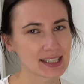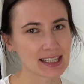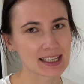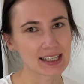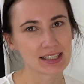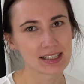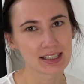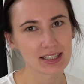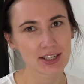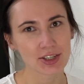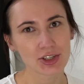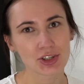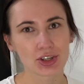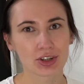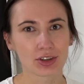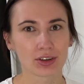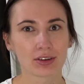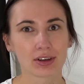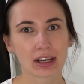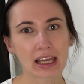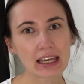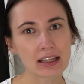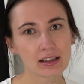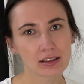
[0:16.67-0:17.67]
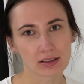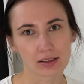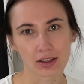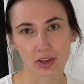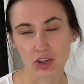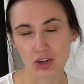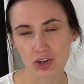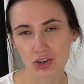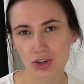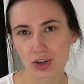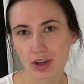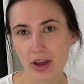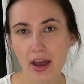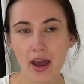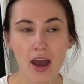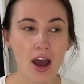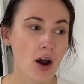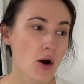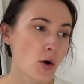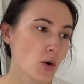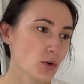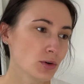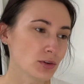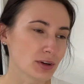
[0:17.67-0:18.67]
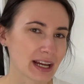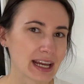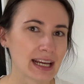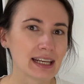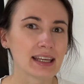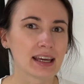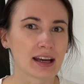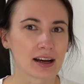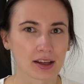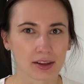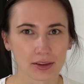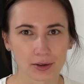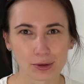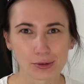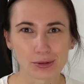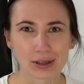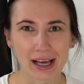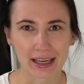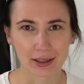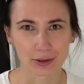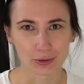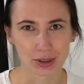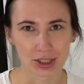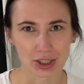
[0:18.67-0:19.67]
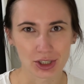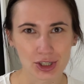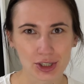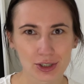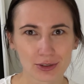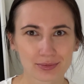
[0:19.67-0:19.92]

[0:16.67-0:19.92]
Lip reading: in teaching English or any other language.